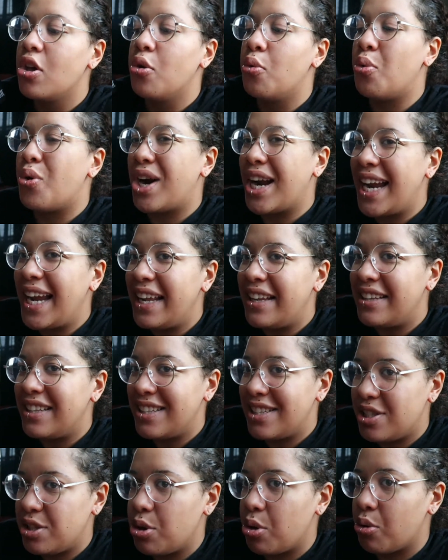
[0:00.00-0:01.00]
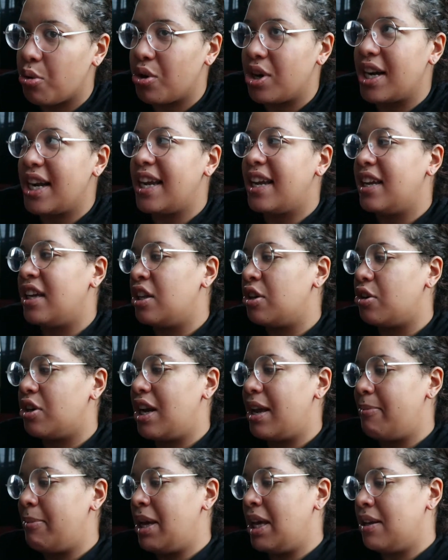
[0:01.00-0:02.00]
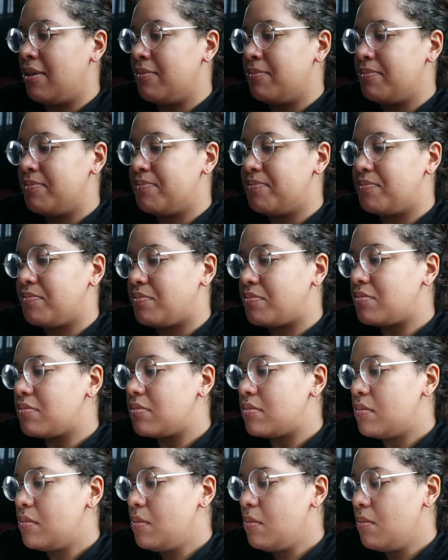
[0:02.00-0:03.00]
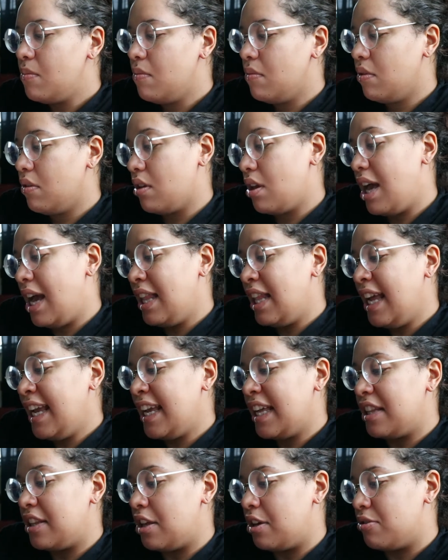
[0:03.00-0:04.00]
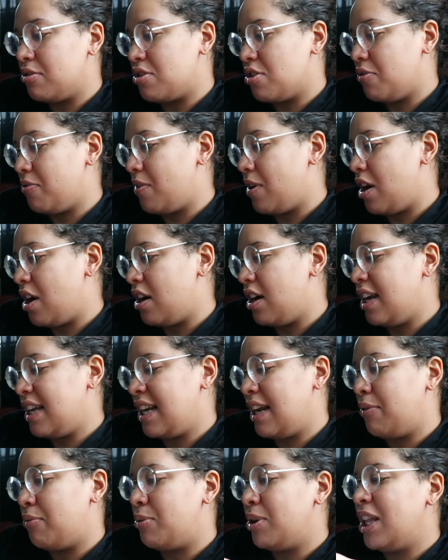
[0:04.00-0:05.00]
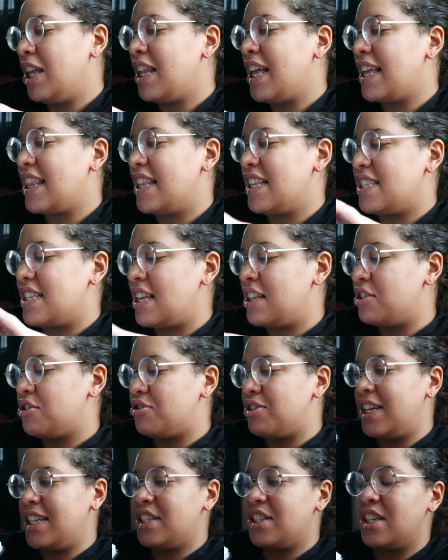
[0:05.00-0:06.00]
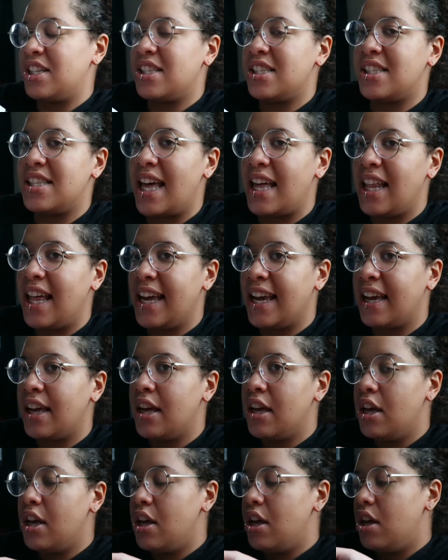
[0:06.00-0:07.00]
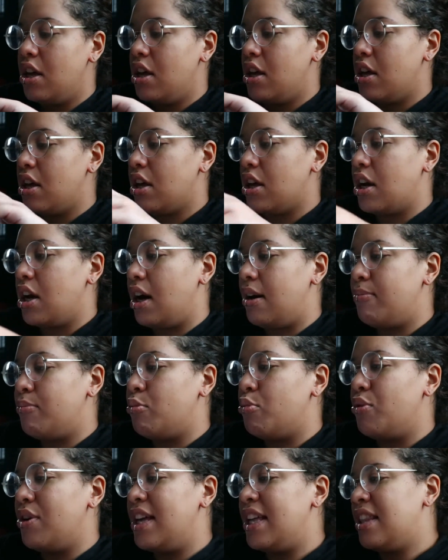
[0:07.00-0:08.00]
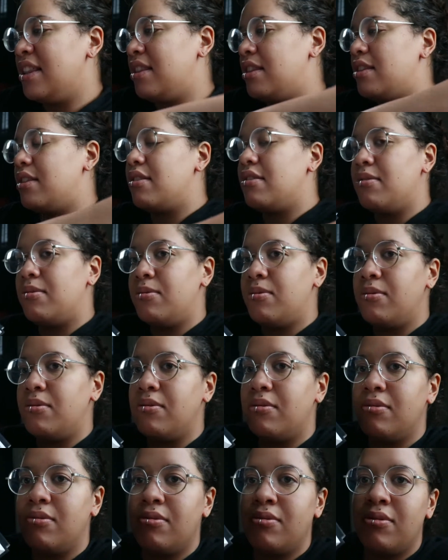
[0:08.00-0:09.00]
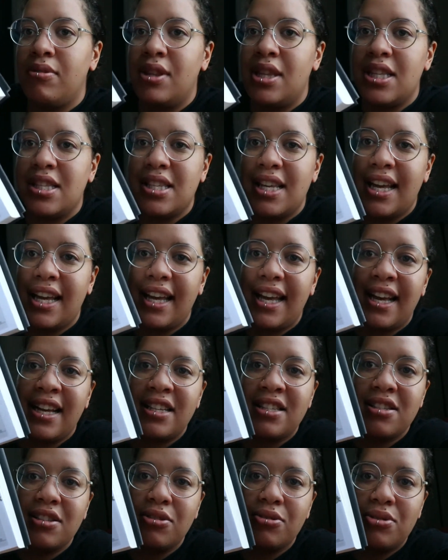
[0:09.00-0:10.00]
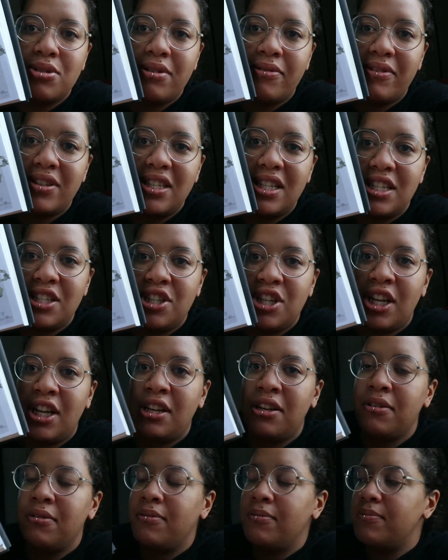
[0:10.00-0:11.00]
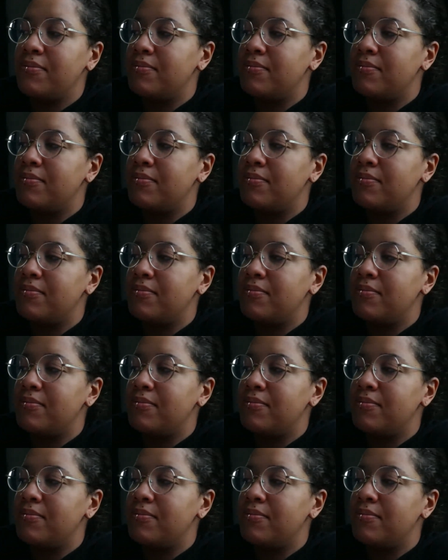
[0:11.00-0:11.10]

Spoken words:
we're in the story, you know what I mean? I like it though so far, and I really like these illustrations that like come with this like exclusive edition.